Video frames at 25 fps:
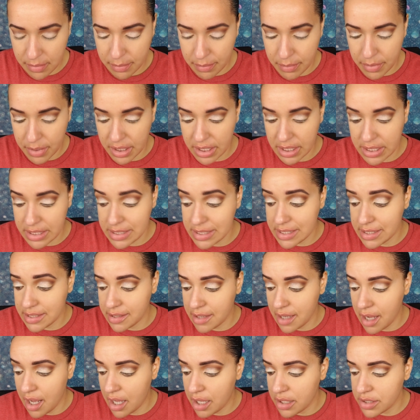but it's
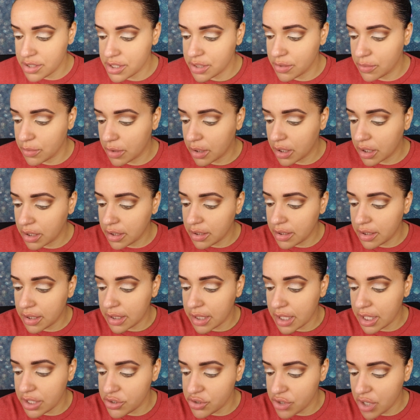not. So we're going to let
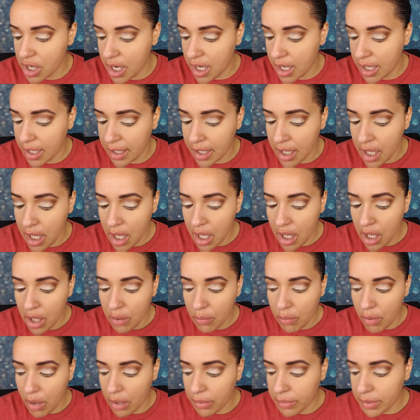that dry.
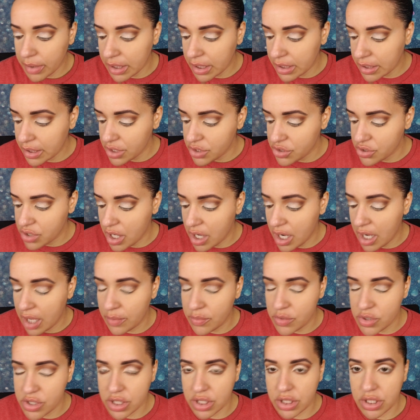While we let that dry,
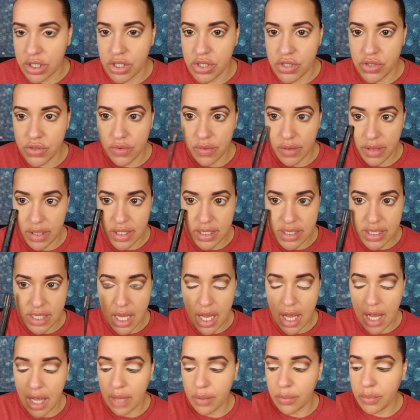I'm just going to do this
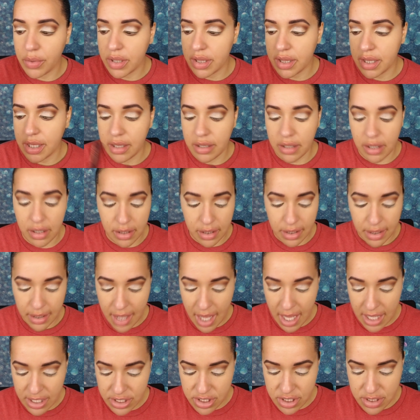eye with the Lily
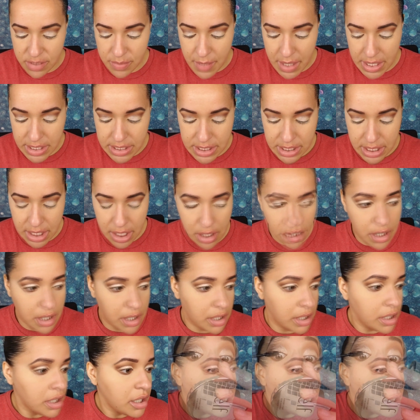Lashes mascara.